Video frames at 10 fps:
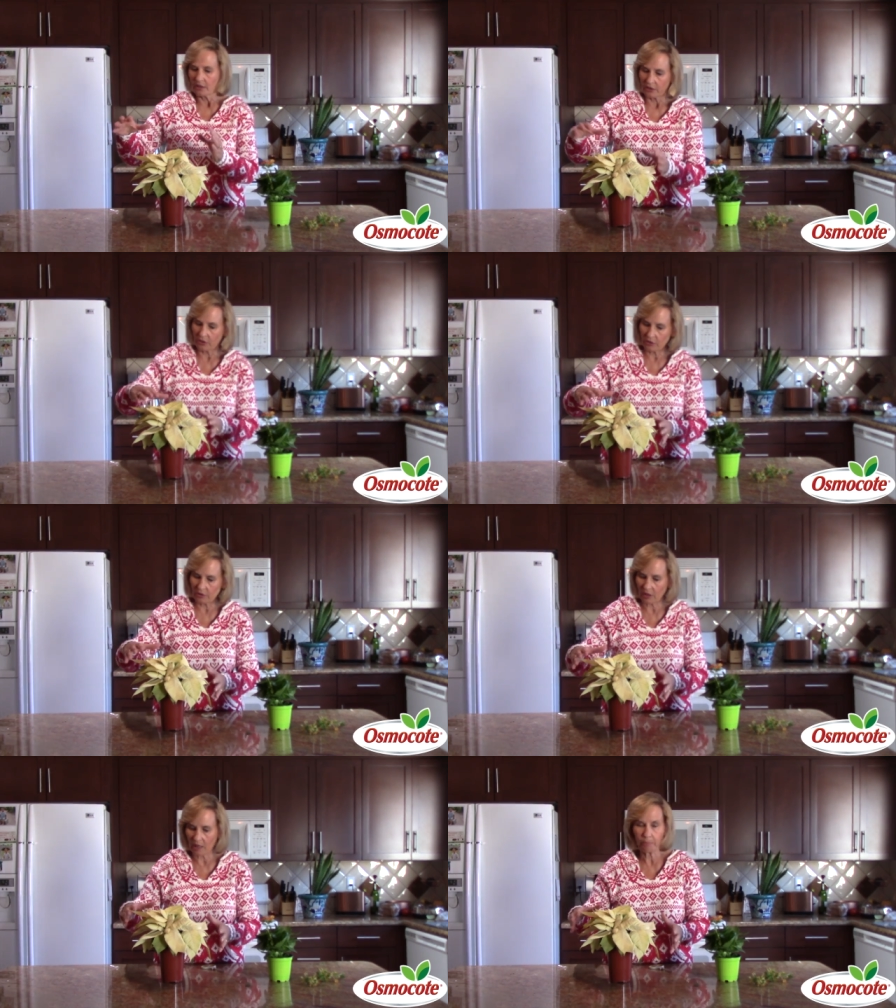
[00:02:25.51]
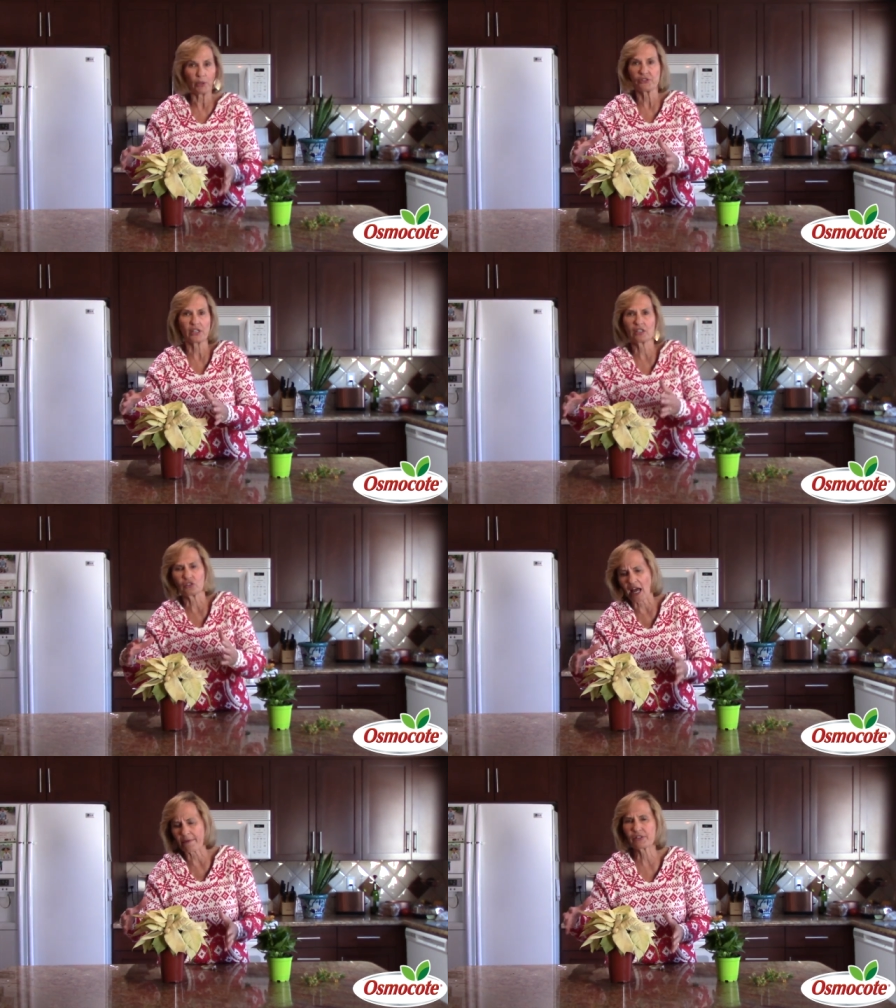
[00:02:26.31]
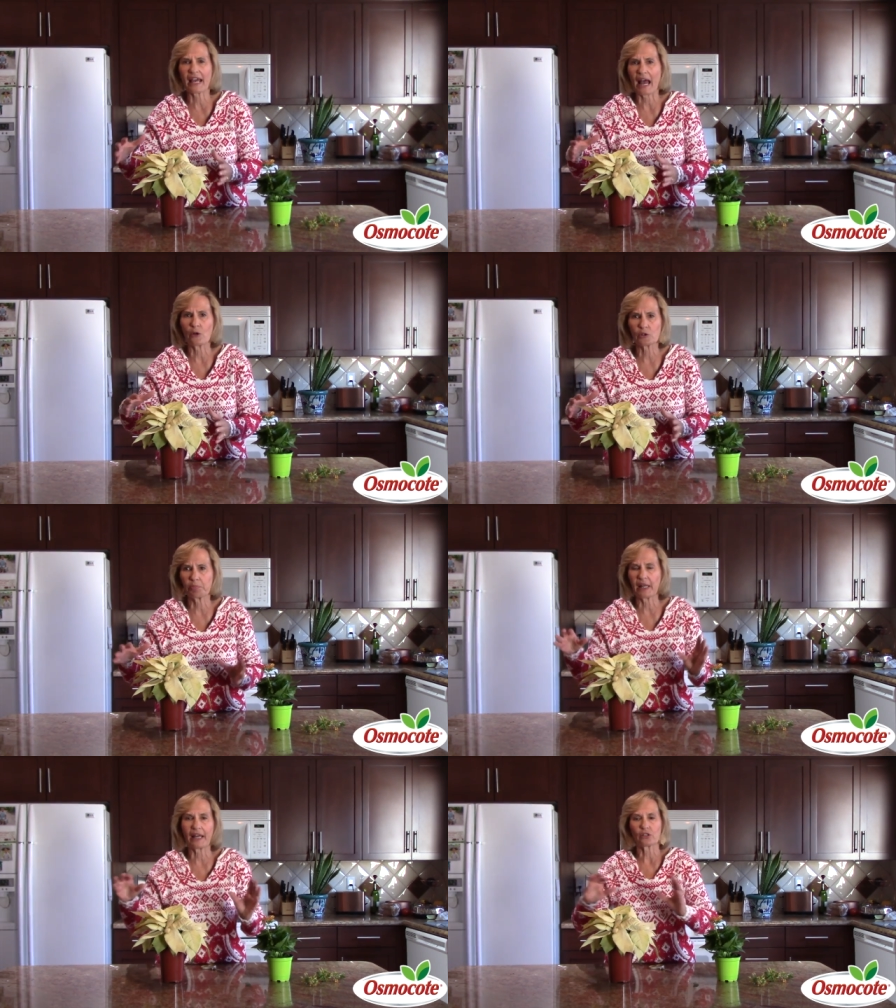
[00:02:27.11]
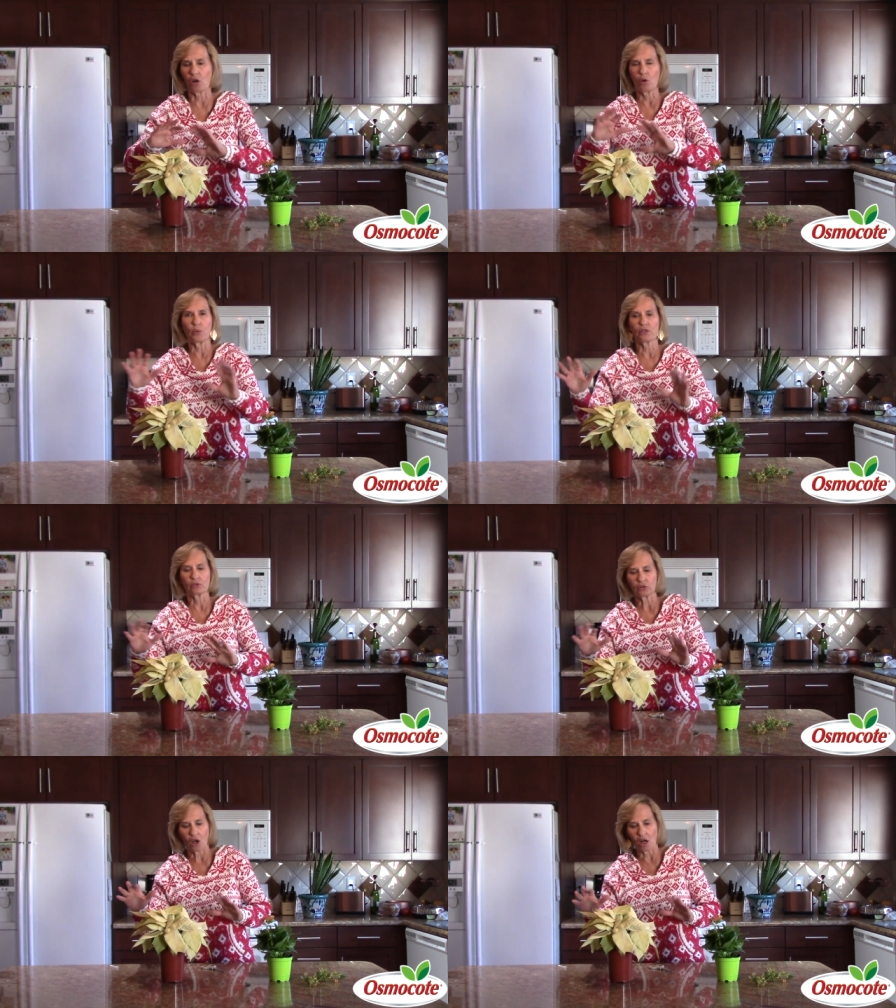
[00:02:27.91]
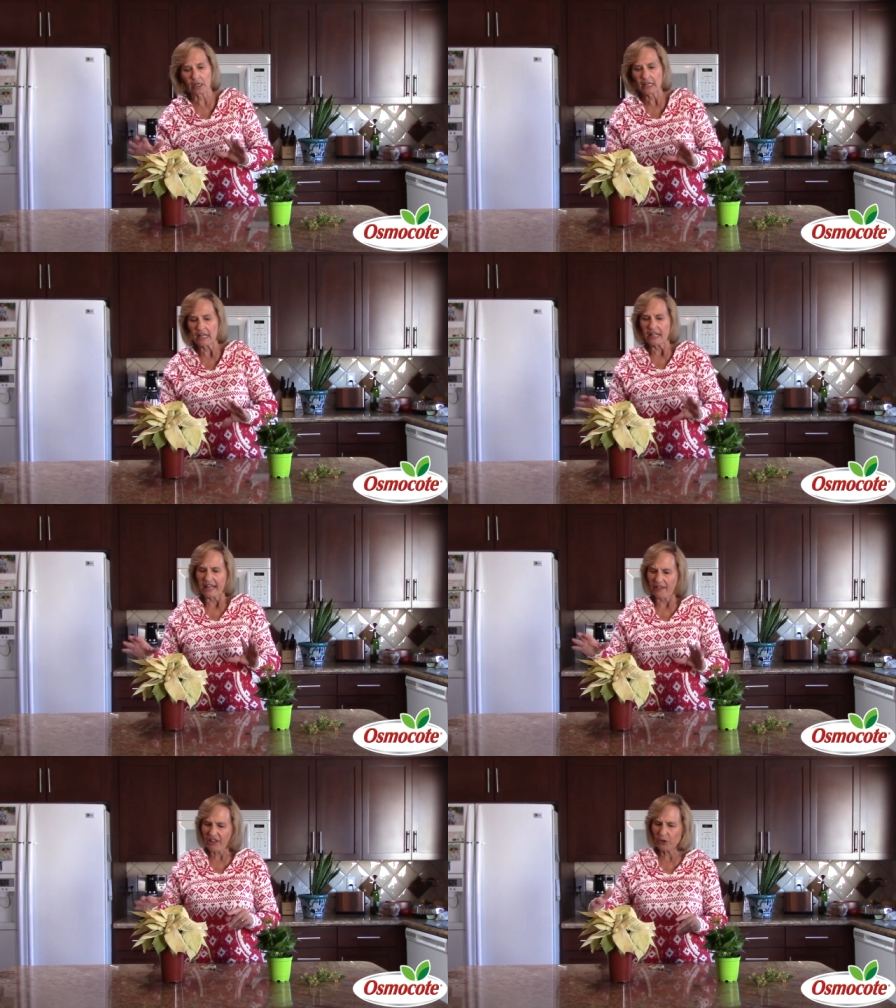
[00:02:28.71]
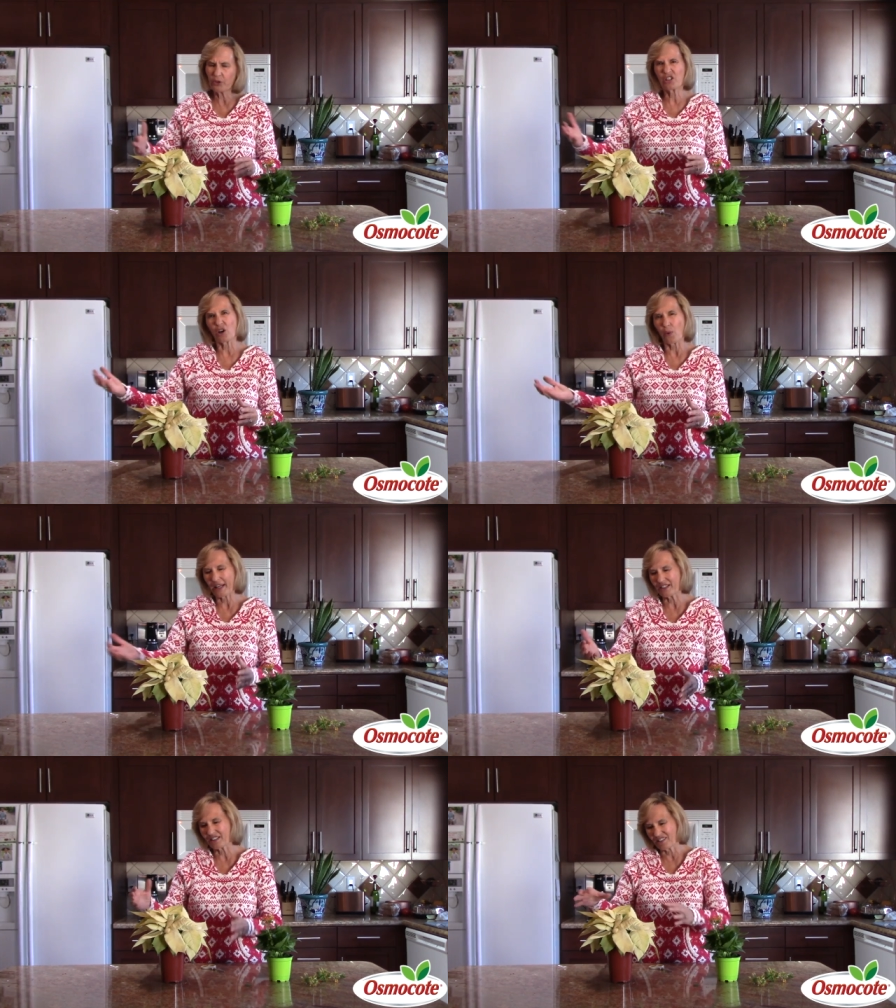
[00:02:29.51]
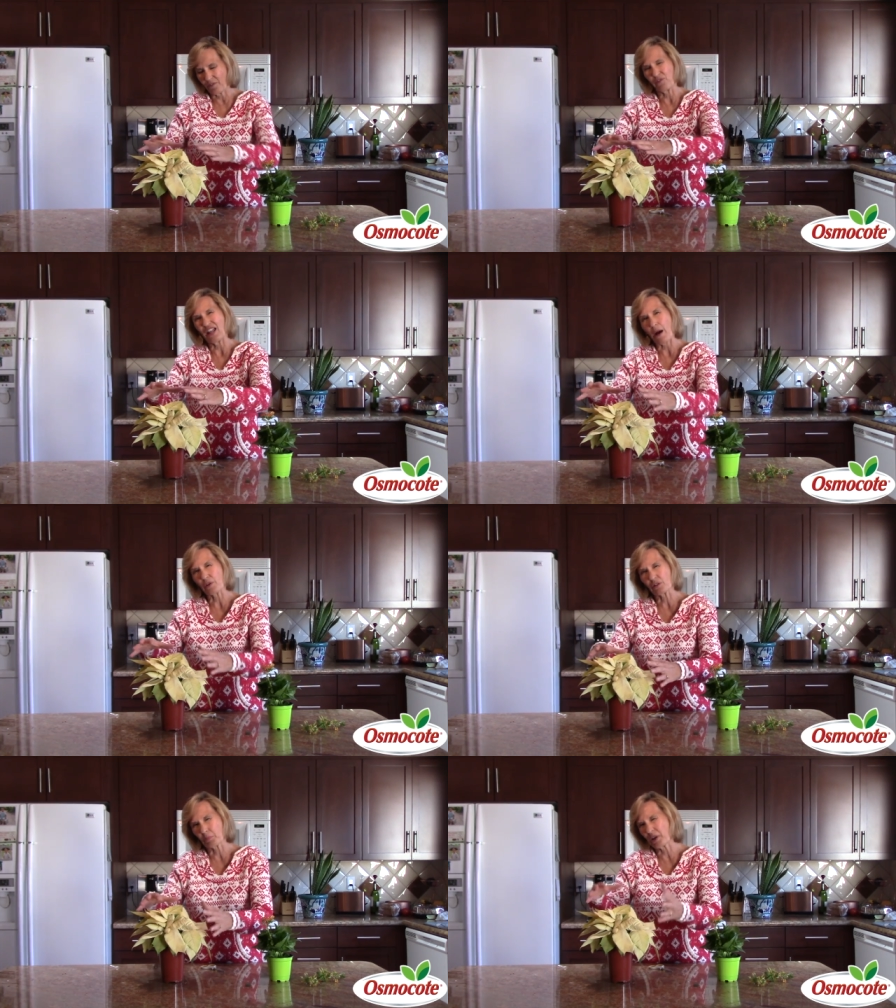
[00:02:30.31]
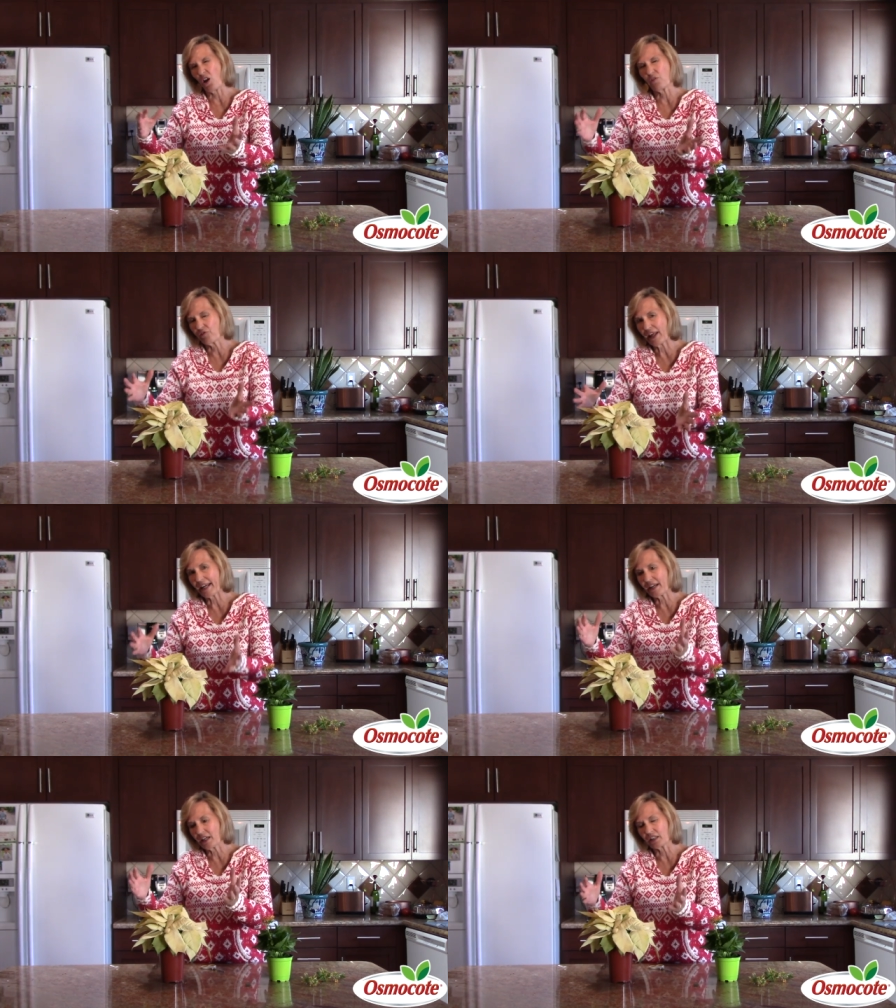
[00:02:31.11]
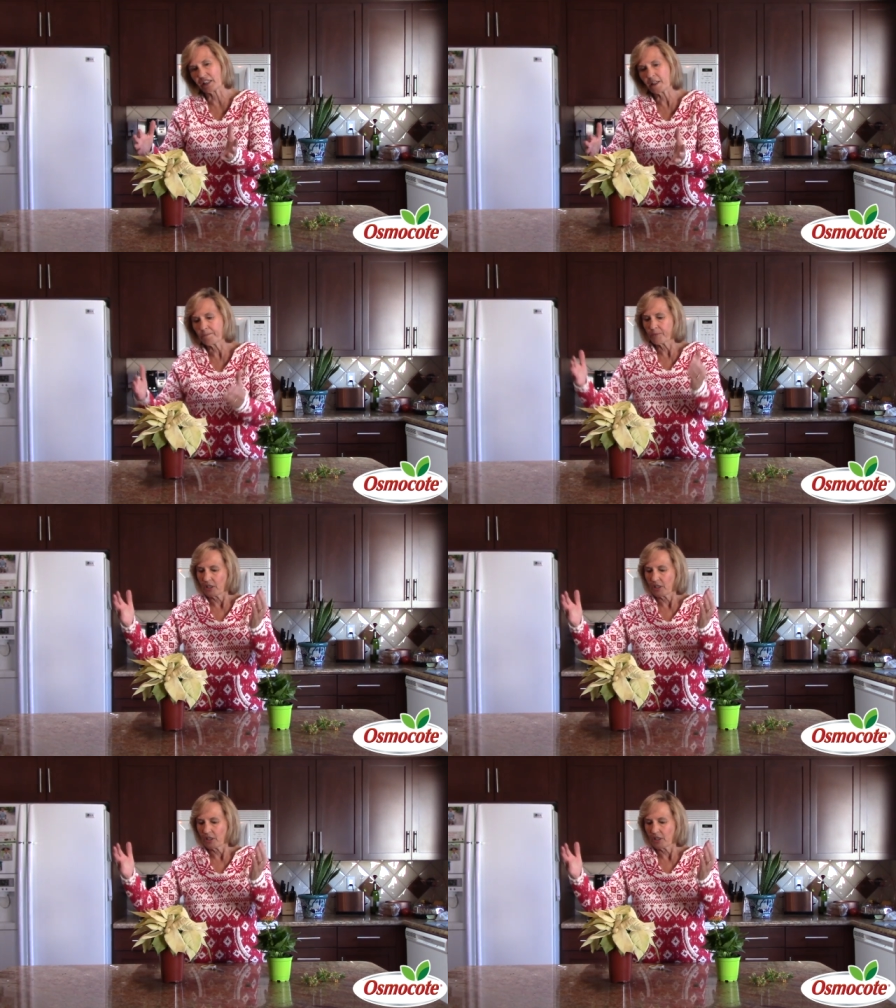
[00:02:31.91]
your uh, poinsettia alive as a house plant all winter long, and then you can go ahead and the flowers will be all faded and ugly.